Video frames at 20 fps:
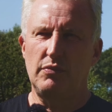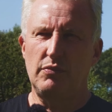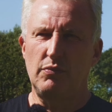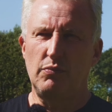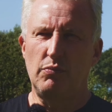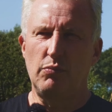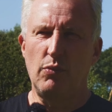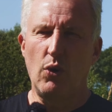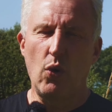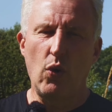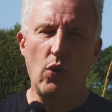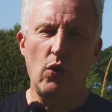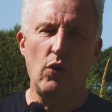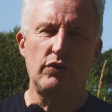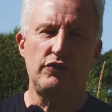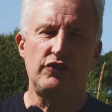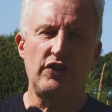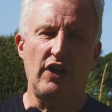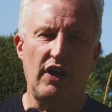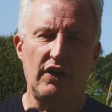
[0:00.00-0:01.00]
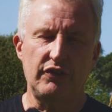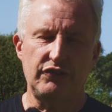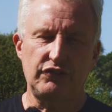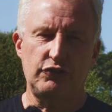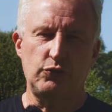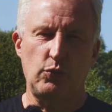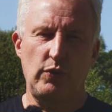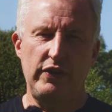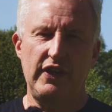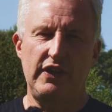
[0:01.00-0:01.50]
more
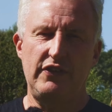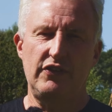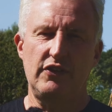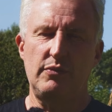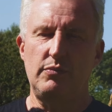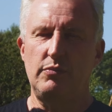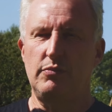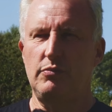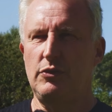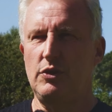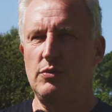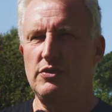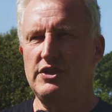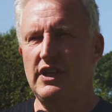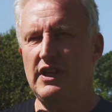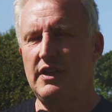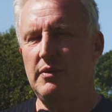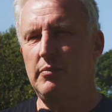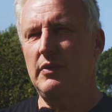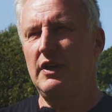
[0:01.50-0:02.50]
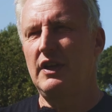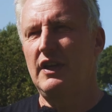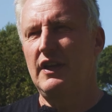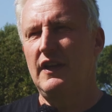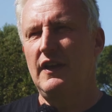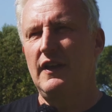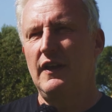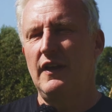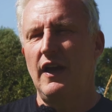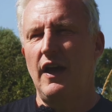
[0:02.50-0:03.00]
tasks within the museum.
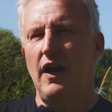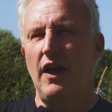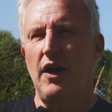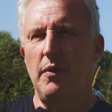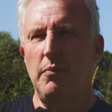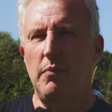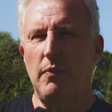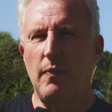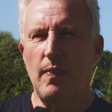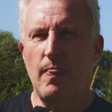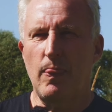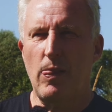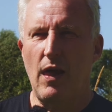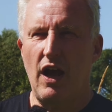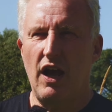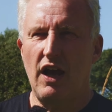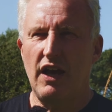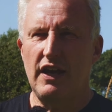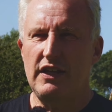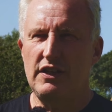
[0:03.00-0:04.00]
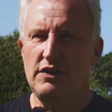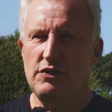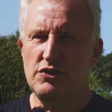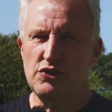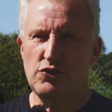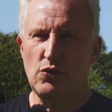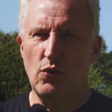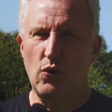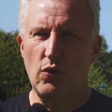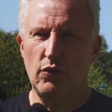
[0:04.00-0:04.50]
I
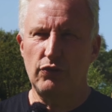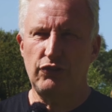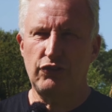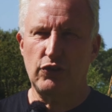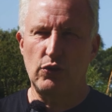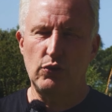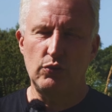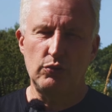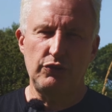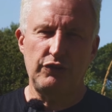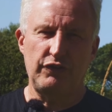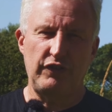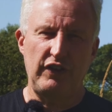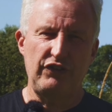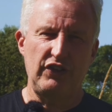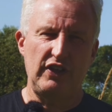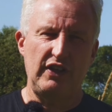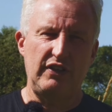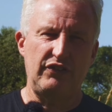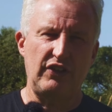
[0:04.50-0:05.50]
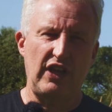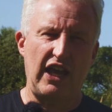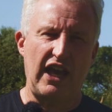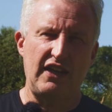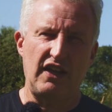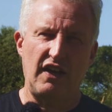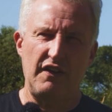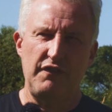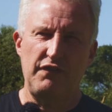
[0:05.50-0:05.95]
saw schools visit, and I